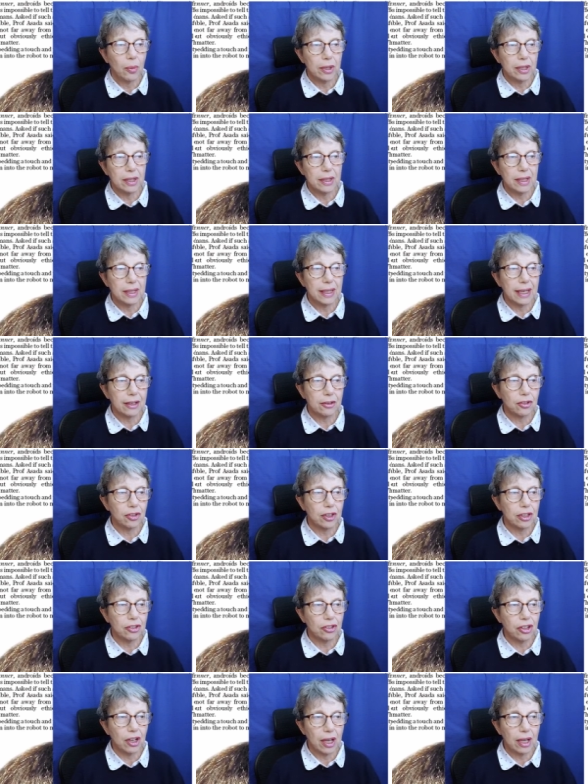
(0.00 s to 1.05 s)
when an
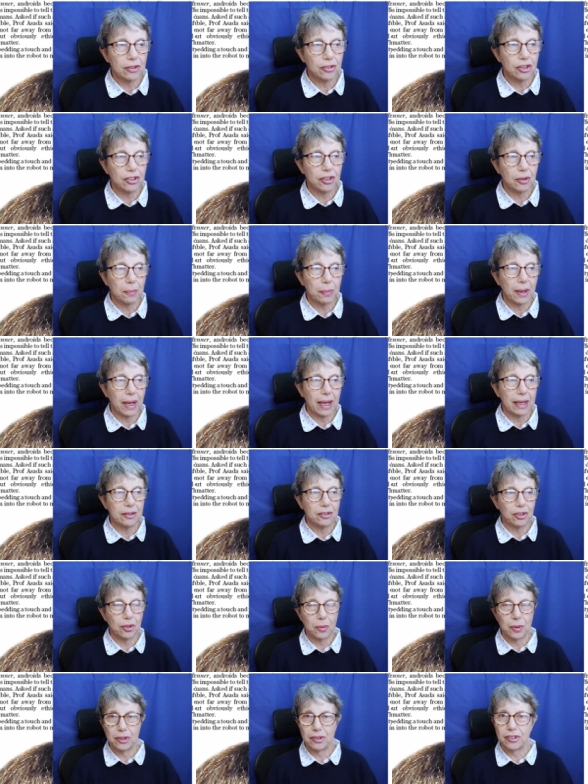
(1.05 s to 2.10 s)
electric charge is
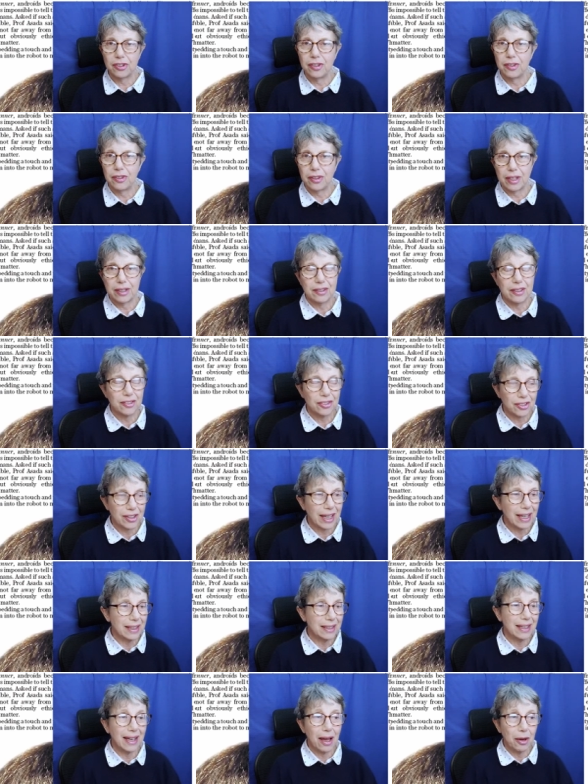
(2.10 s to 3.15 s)
applied to its synthetic
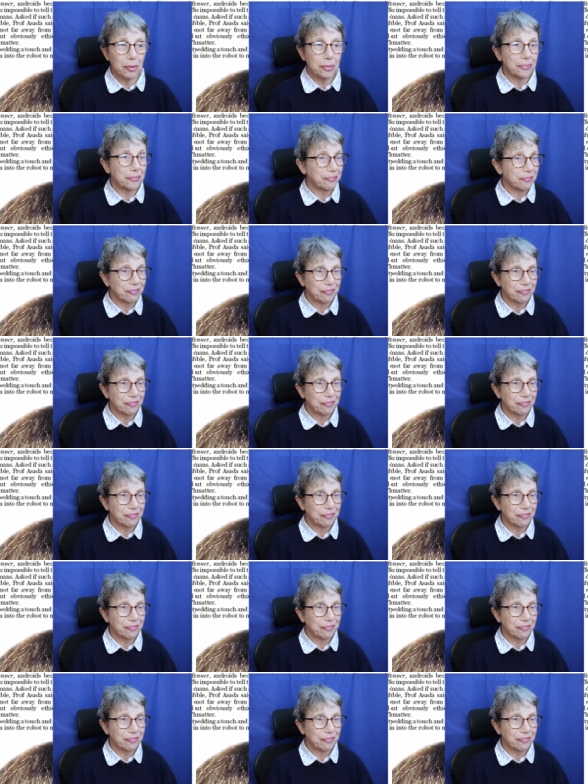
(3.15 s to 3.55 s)
skin. No,